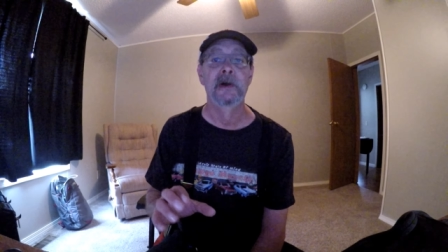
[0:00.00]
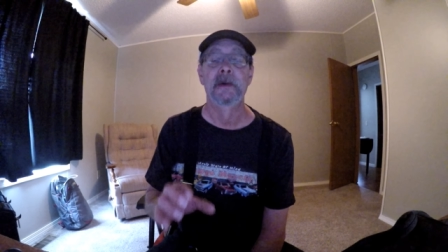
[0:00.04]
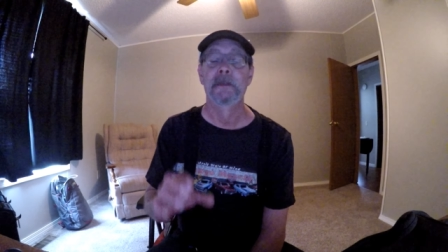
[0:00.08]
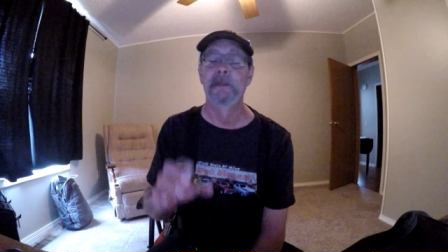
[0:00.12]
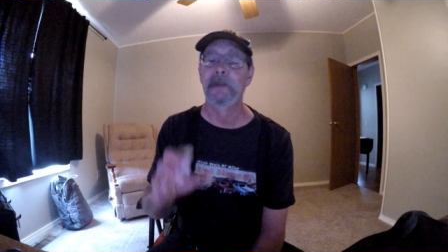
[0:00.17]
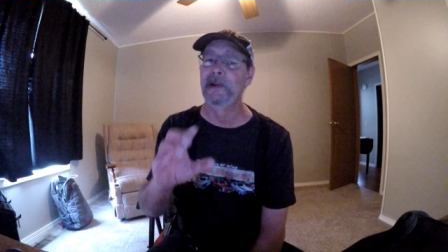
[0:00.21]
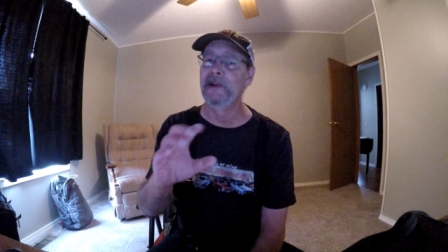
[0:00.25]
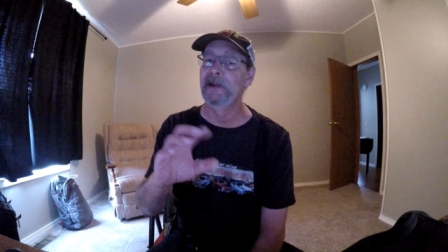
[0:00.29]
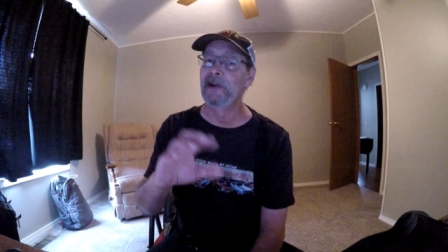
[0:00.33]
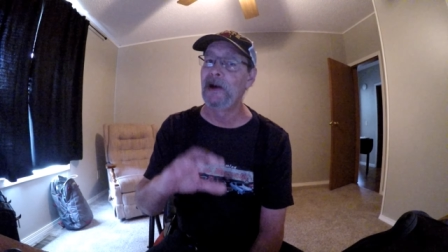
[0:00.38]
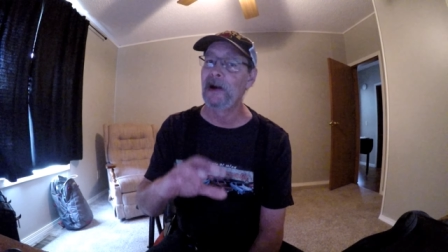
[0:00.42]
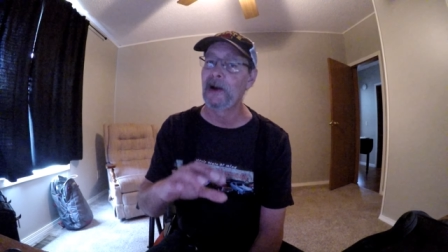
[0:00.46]

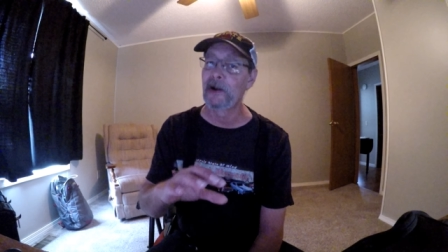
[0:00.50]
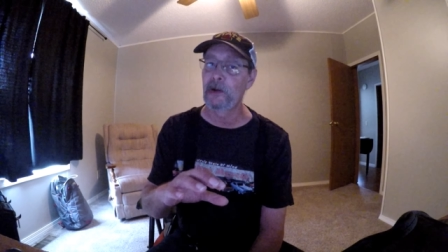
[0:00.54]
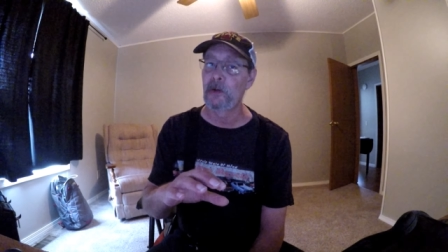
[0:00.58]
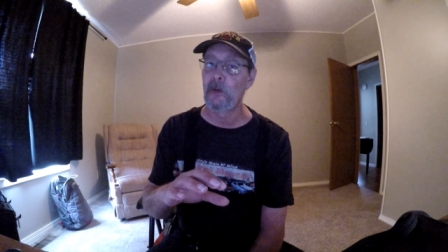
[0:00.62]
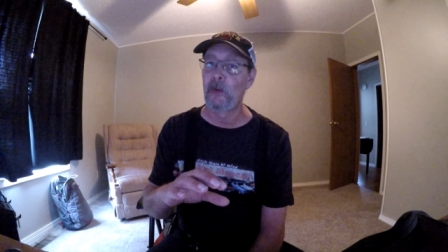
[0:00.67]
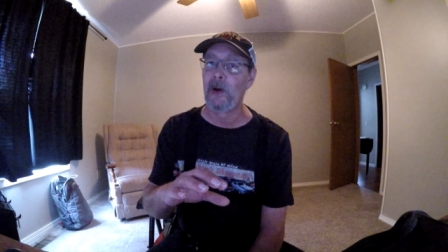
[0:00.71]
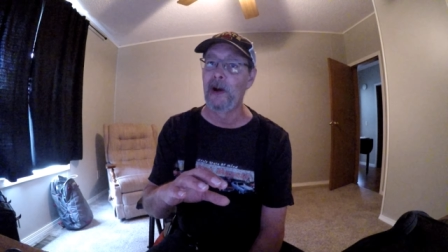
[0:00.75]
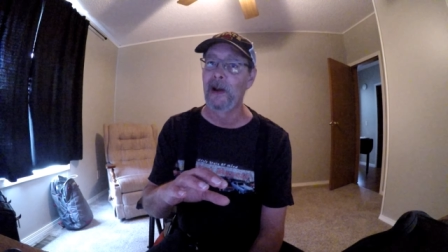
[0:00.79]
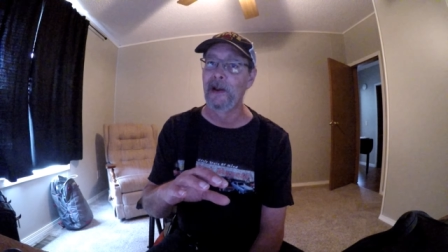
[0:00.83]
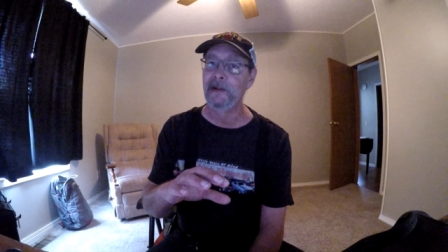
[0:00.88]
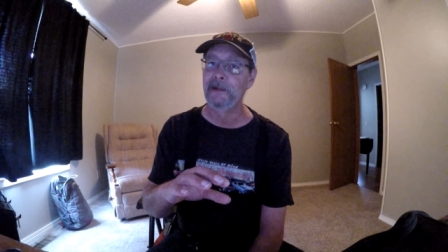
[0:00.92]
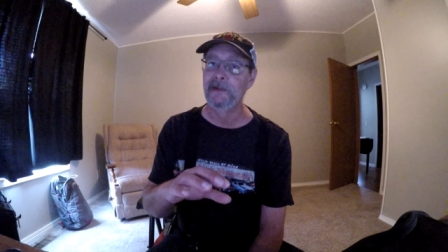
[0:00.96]
but not
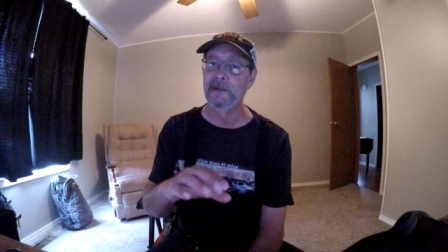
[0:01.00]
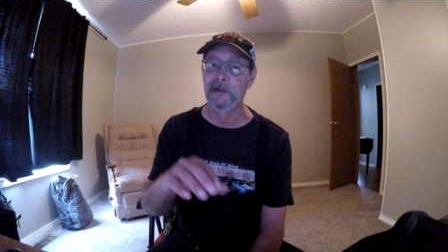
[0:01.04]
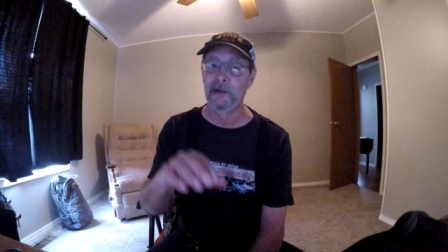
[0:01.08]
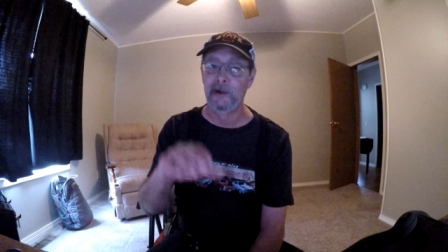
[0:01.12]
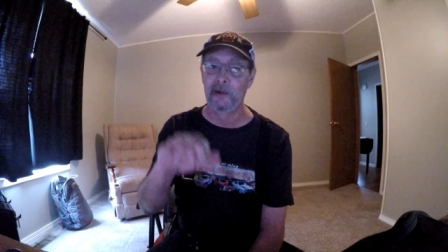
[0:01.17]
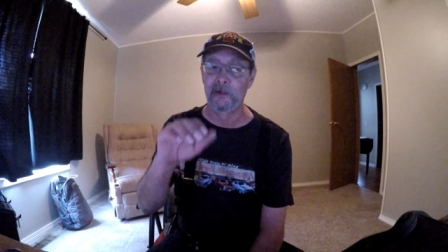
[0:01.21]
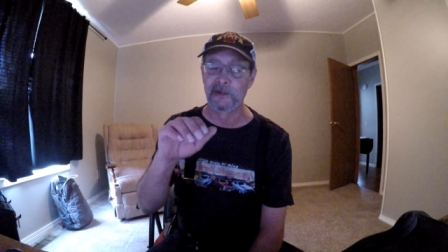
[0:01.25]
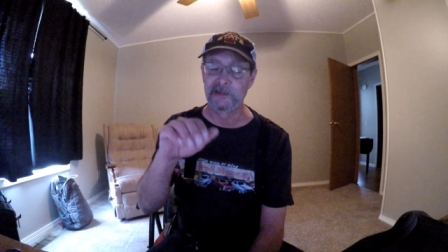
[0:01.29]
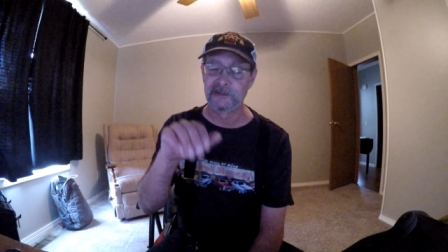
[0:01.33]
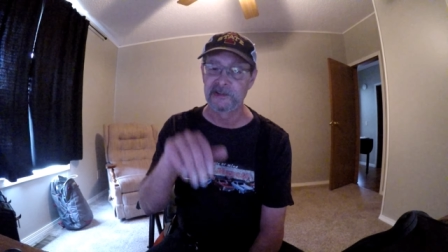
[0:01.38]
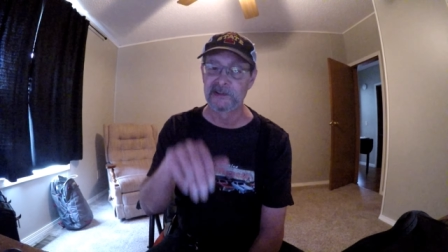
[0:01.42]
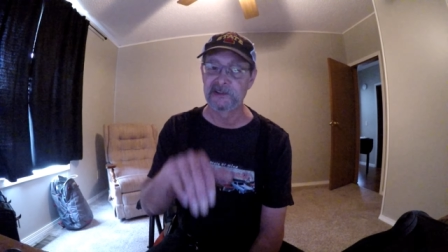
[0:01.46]
quite. You
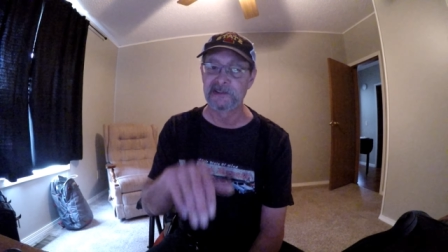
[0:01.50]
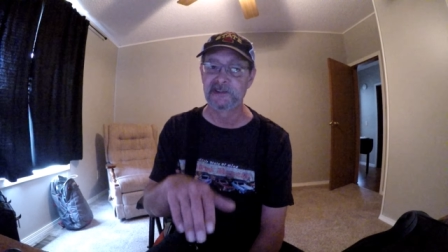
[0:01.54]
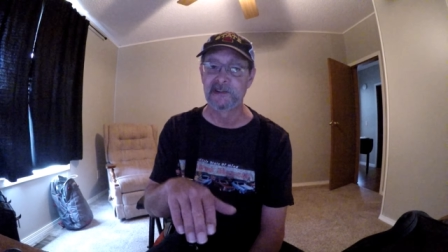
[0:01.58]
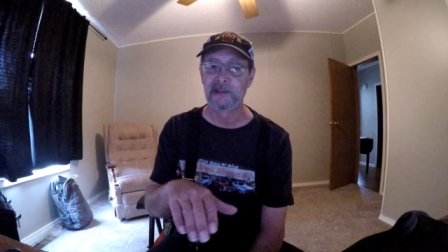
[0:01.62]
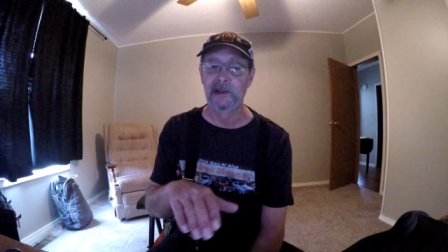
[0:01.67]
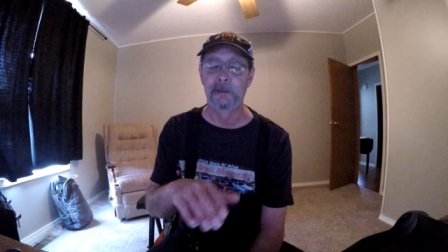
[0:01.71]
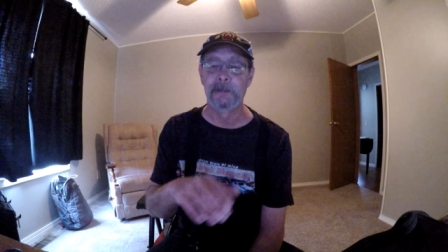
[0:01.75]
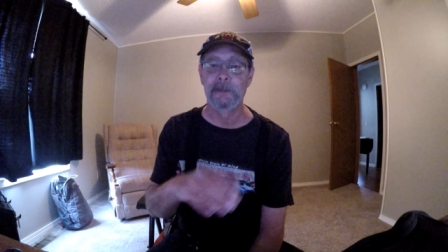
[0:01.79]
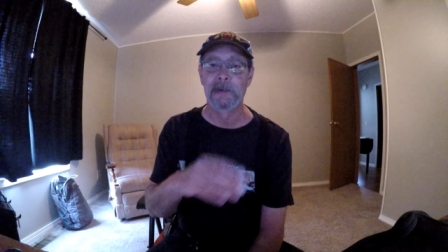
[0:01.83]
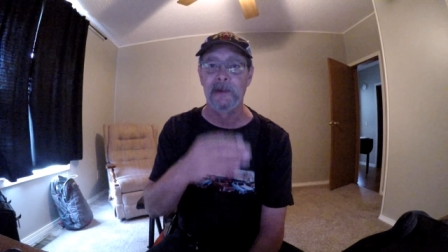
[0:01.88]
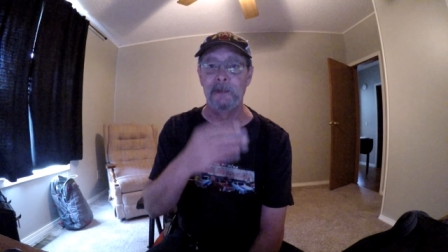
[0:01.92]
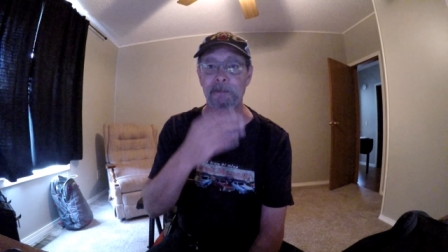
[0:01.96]
know, it's a
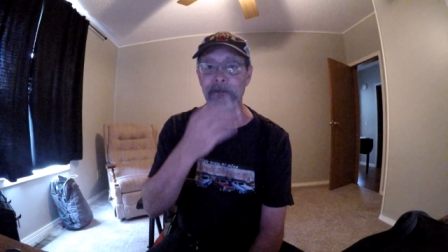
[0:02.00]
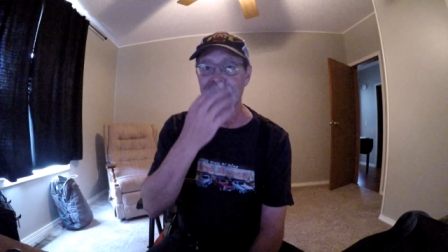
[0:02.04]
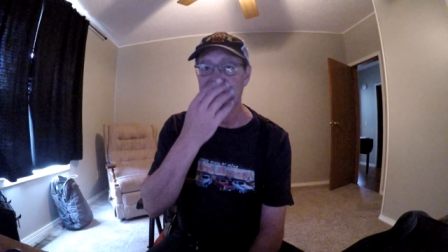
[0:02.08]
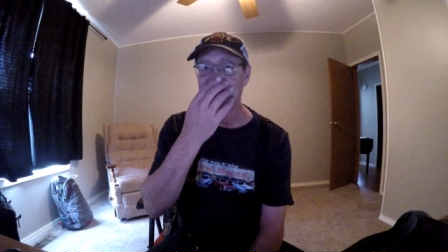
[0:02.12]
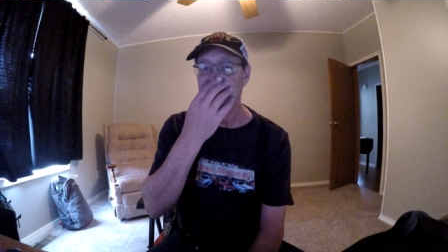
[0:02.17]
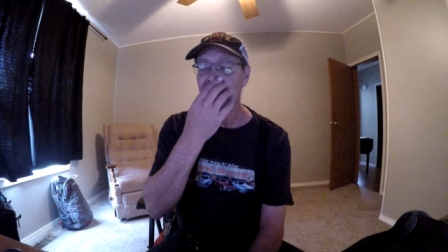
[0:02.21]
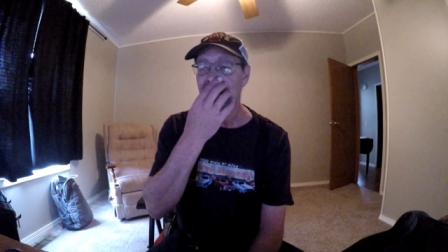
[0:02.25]
slip in.